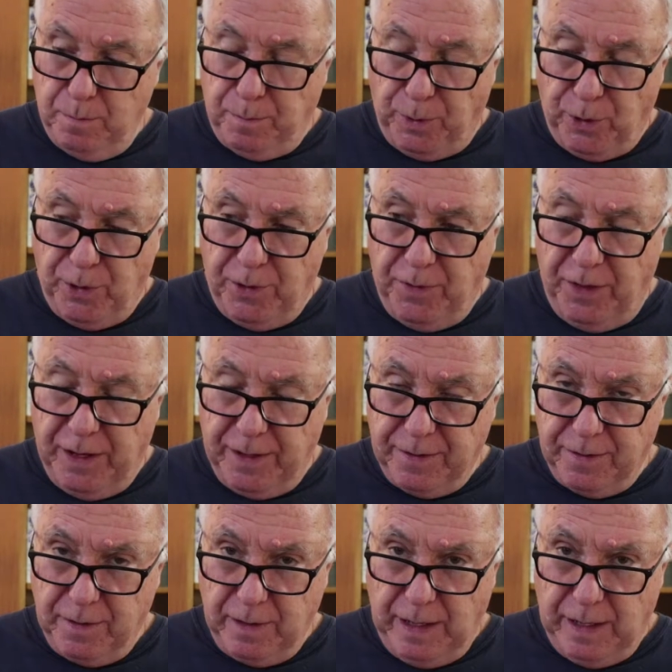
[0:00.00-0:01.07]
blurred
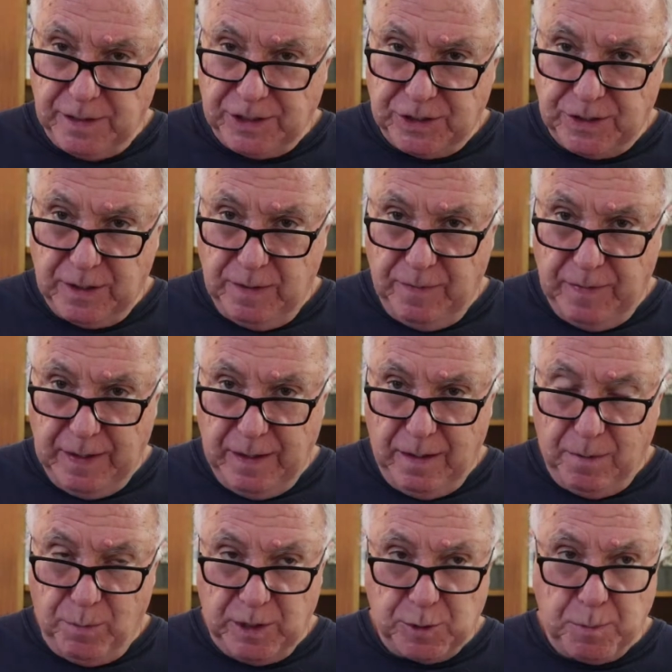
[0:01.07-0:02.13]
that last
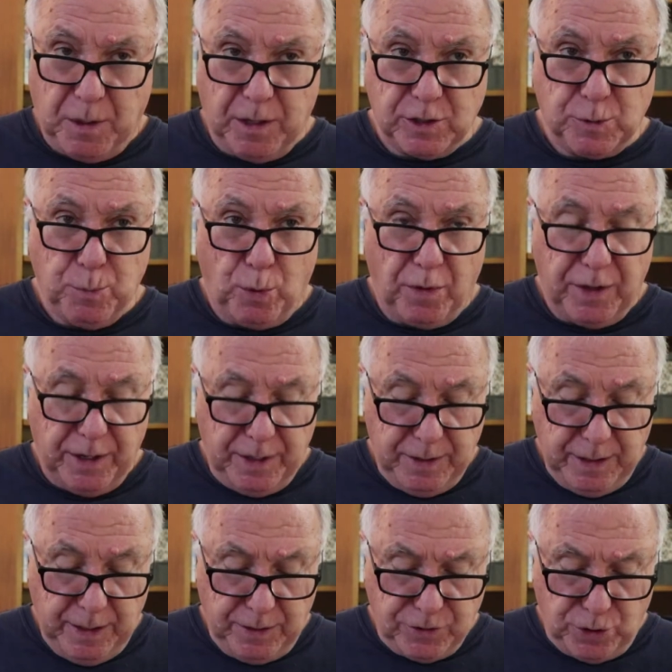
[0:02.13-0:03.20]
response more than I
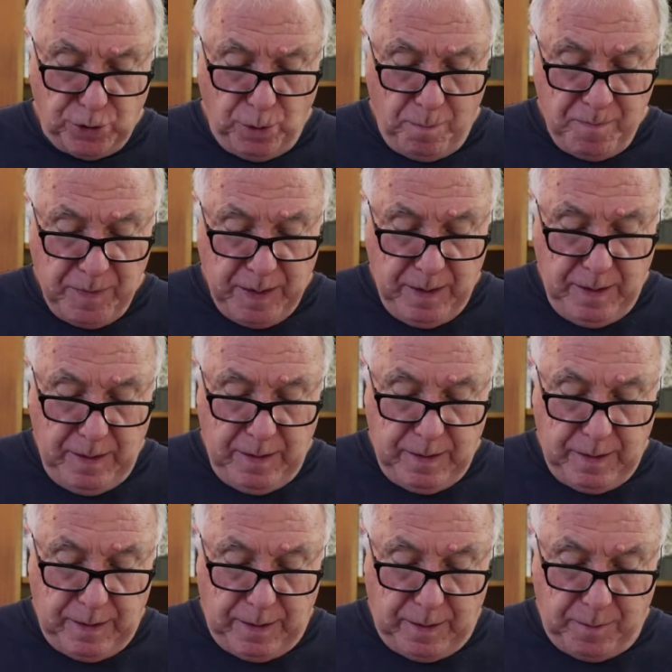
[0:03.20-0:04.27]
needed to.
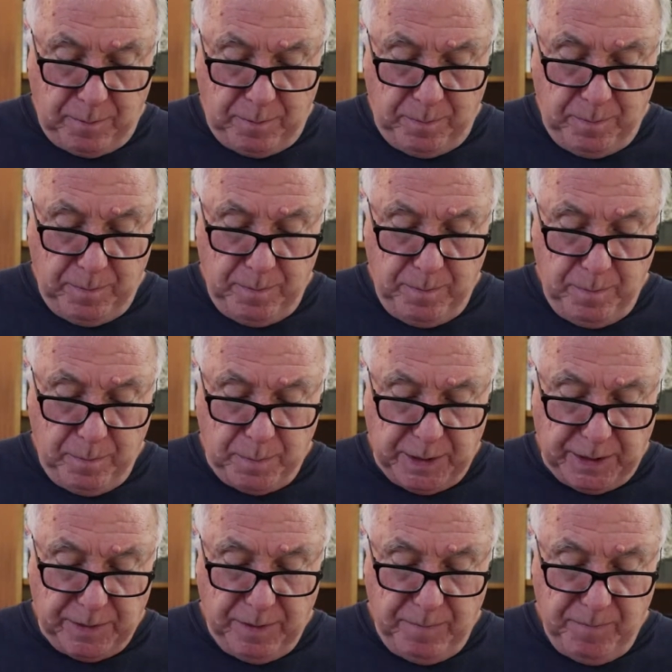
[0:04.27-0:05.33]

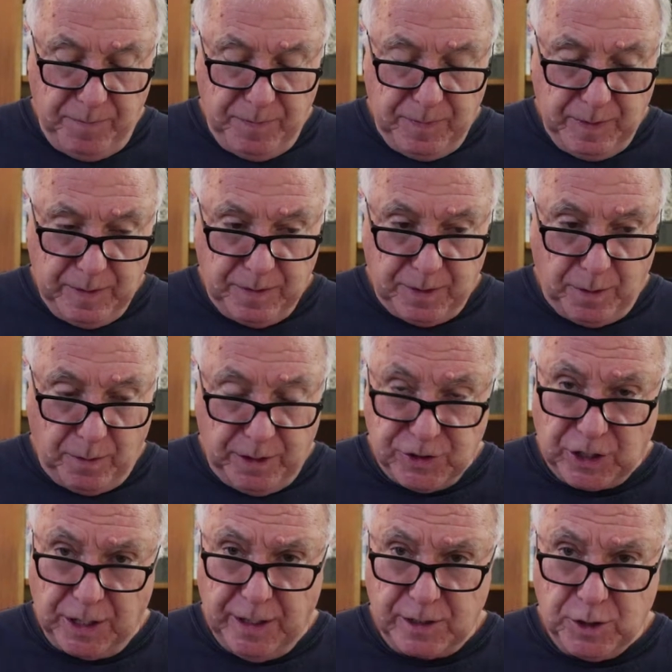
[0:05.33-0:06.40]
But there
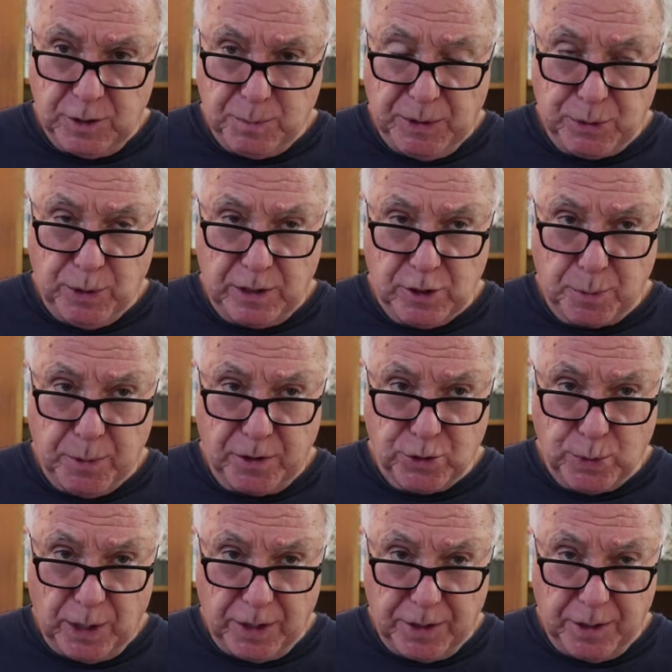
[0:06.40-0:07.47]
is a connection between
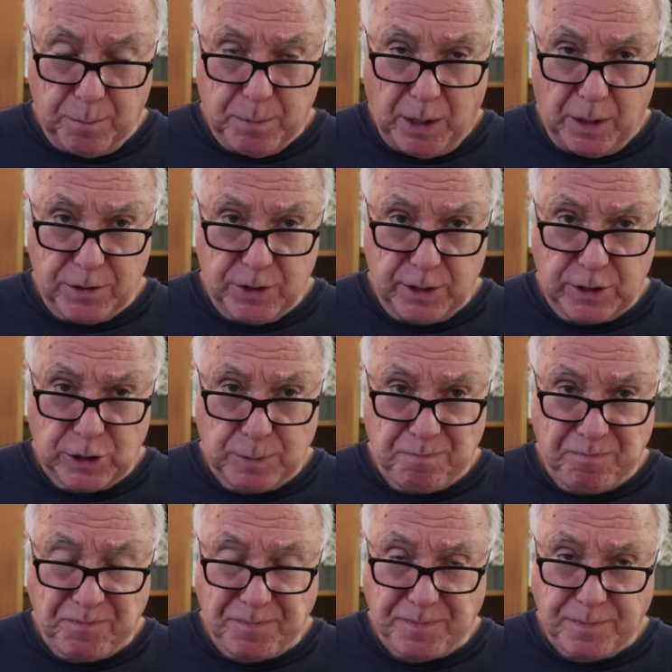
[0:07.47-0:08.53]
spirituality and
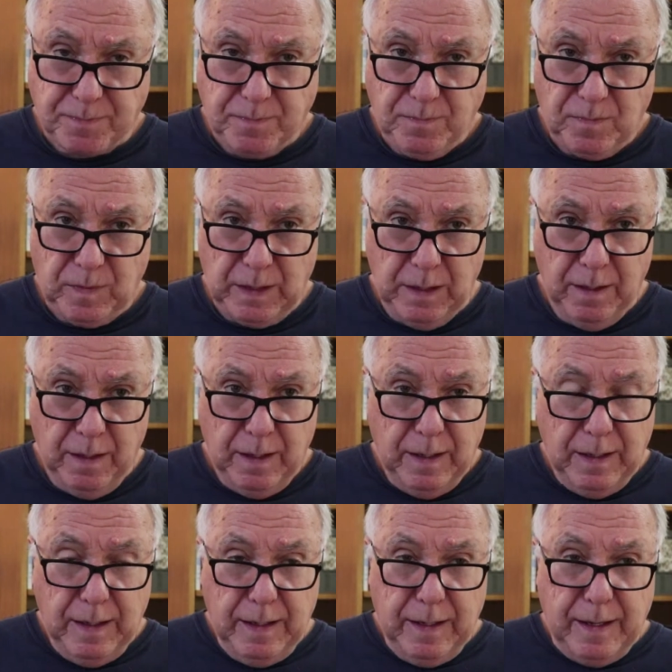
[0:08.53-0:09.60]
politics.
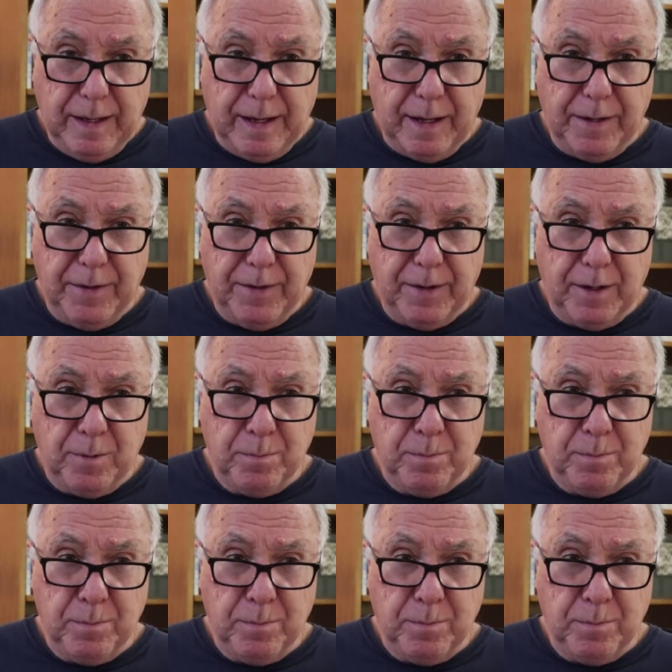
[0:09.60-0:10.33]
And